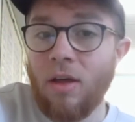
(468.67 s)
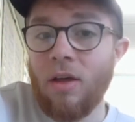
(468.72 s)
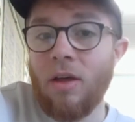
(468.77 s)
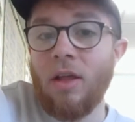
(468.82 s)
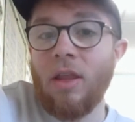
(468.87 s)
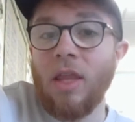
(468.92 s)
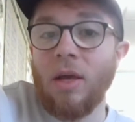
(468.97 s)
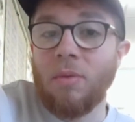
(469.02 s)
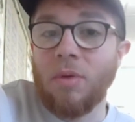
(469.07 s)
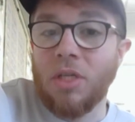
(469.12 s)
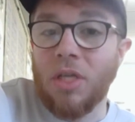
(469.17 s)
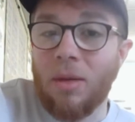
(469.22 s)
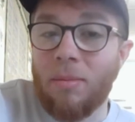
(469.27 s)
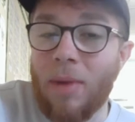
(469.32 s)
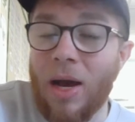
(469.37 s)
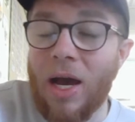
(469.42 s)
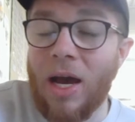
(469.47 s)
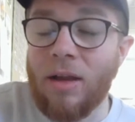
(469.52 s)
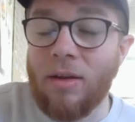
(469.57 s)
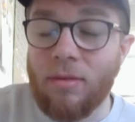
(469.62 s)
There was a
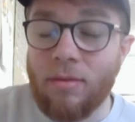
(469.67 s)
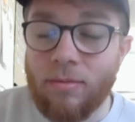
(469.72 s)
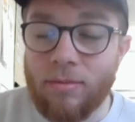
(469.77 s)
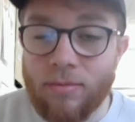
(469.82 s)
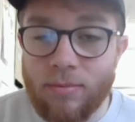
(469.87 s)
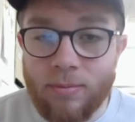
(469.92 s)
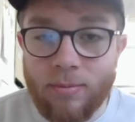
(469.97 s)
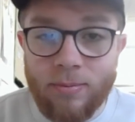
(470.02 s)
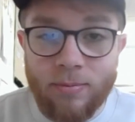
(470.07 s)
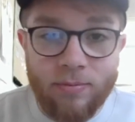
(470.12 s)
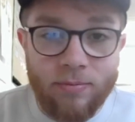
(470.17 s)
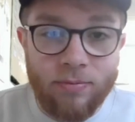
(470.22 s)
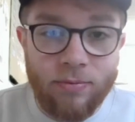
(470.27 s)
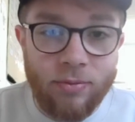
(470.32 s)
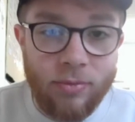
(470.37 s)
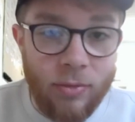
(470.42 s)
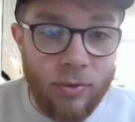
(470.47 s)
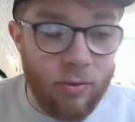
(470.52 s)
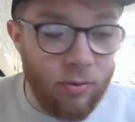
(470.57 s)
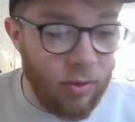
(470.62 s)
man,
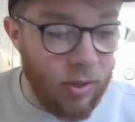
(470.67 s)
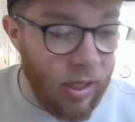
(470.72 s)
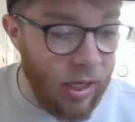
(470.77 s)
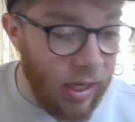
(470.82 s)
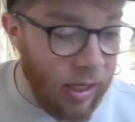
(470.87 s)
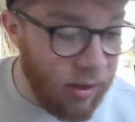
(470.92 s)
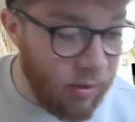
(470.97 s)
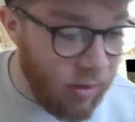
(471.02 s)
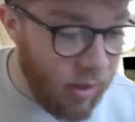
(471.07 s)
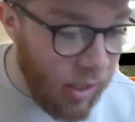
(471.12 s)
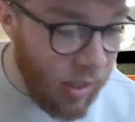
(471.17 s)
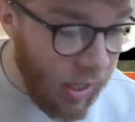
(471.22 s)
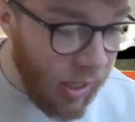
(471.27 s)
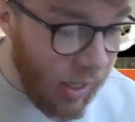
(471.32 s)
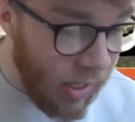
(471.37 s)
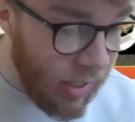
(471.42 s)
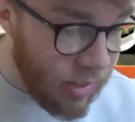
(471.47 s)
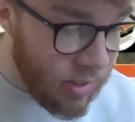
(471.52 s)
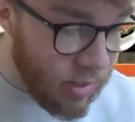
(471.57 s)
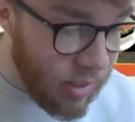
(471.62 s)
okay?
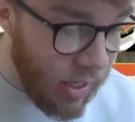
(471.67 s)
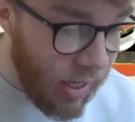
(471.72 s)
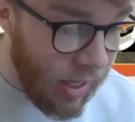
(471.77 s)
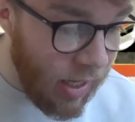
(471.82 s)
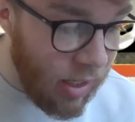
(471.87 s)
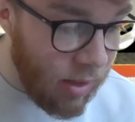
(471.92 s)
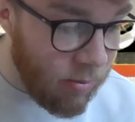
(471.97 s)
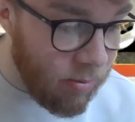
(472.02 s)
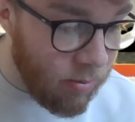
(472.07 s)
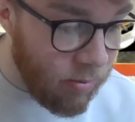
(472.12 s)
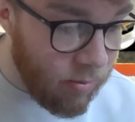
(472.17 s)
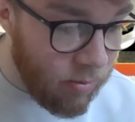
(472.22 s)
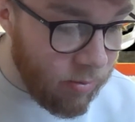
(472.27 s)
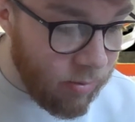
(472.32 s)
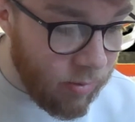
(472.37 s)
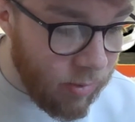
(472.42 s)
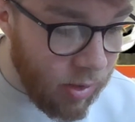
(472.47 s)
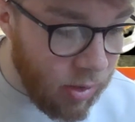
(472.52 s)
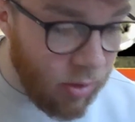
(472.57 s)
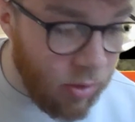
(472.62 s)
His name
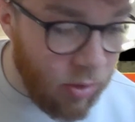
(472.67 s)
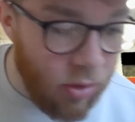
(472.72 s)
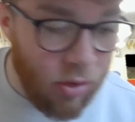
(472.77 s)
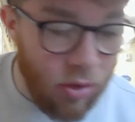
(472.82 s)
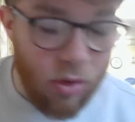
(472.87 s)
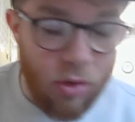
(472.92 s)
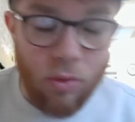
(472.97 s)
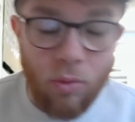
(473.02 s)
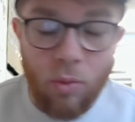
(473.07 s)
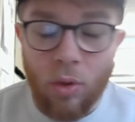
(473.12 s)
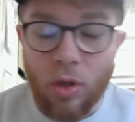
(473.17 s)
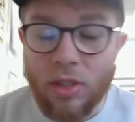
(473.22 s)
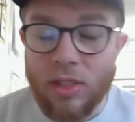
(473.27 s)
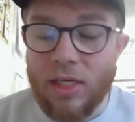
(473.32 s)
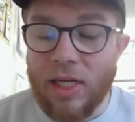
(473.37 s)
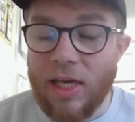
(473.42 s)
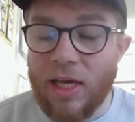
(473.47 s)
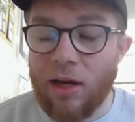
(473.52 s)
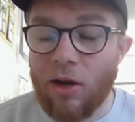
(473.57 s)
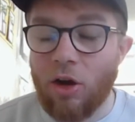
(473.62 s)
was
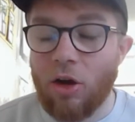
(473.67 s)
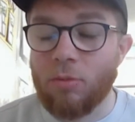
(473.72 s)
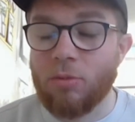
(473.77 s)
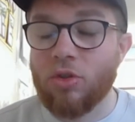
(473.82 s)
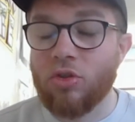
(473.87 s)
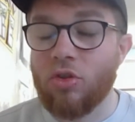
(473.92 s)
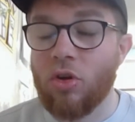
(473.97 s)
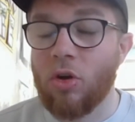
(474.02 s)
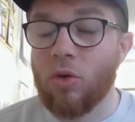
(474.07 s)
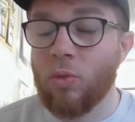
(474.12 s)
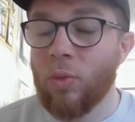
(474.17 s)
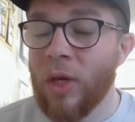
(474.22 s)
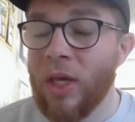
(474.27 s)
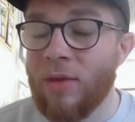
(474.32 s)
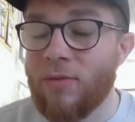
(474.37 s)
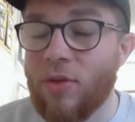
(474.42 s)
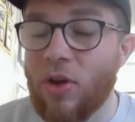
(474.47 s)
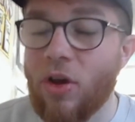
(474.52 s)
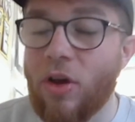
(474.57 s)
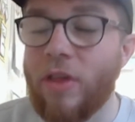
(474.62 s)
Neil Armstrong.
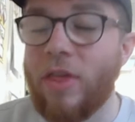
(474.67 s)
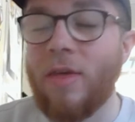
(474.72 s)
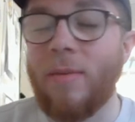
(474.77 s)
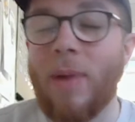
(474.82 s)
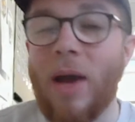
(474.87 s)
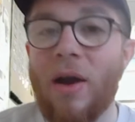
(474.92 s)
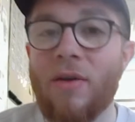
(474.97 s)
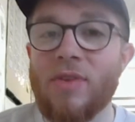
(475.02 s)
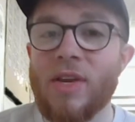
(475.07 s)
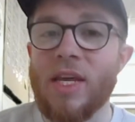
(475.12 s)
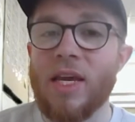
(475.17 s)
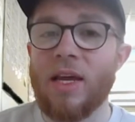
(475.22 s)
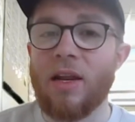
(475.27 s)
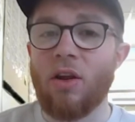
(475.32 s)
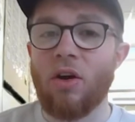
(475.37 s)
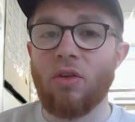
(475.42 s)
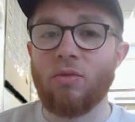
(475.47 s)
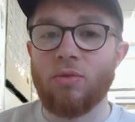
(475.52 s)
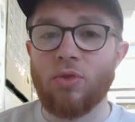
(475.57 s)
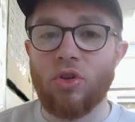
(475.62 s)
We've learnt about Neil
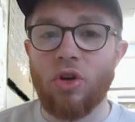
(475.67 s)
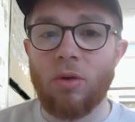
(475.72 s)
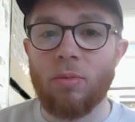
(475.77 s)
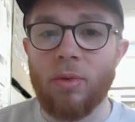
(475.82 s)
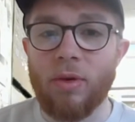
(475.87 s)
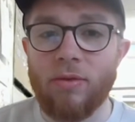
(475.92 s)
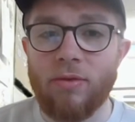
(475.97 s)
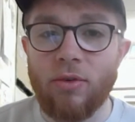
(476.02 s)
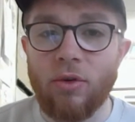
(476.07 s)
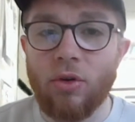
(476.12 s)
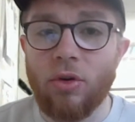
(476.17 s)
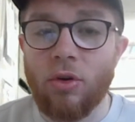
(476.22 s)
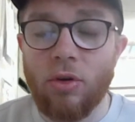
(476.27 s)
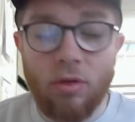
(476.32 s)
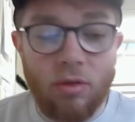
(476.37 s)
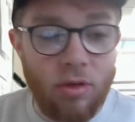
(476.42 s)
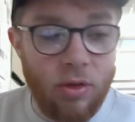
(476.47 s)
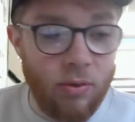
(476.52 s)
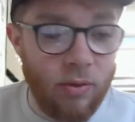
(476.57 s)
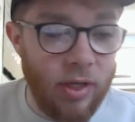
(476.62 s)
Armstrong before,
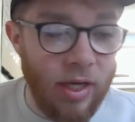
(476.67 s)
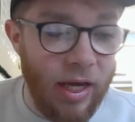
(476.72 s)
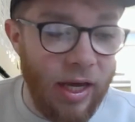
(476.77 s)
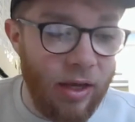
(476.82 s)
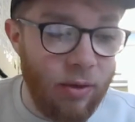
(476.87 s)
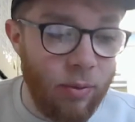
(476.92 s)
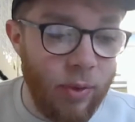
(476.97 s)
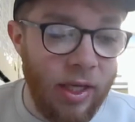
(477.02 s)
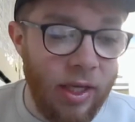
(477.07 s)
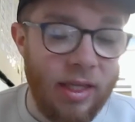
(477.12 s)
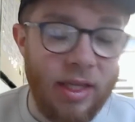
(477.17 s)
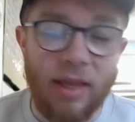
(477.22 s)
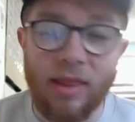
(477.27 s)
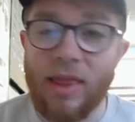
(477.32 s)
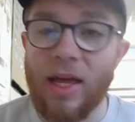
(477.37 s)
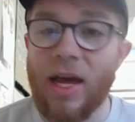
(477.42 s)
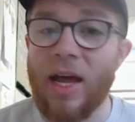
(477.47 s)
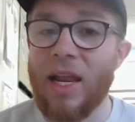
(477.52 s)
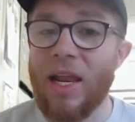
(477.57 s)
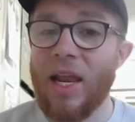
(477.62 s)
okay? We did
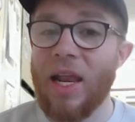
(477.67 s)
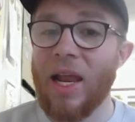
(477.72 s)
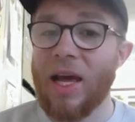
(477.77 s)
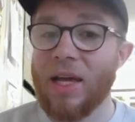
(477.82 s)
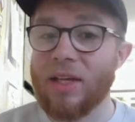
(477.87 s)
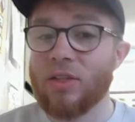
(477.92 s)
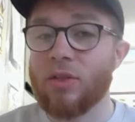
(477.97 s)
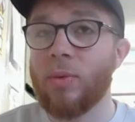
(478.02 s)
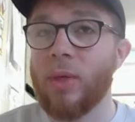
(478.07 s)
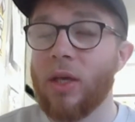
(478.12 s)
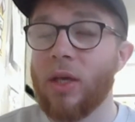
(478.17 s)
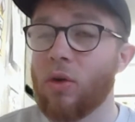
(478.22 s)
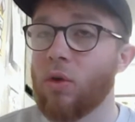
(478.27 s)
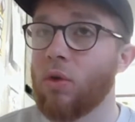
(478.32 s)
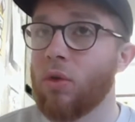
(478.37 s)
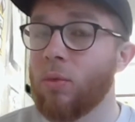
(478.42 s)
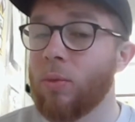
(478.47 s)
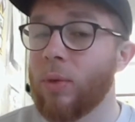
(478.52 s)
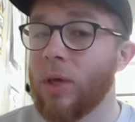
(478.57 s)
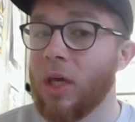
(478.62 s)
that last week or
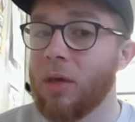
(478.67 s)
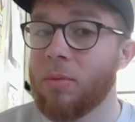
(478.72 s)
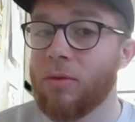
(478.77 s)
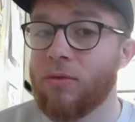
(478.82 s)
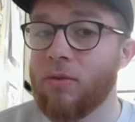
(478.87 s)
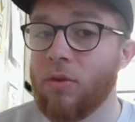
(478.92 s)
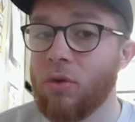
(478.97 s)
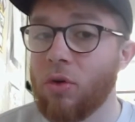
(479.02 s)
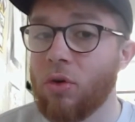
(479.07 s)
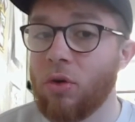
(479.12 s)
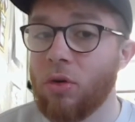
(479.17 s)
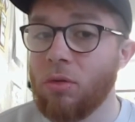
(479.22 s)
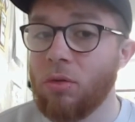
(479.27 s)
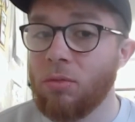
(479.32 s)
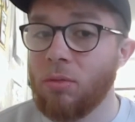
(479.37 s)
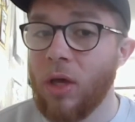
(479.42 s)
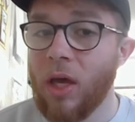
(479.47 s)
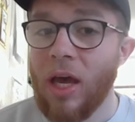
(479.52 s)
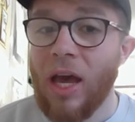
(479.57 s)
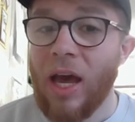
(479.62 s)
the week before.
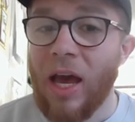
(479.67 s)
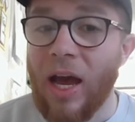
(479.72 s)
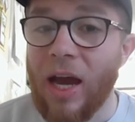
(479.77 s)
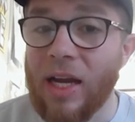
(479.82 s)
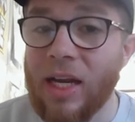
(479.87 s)
And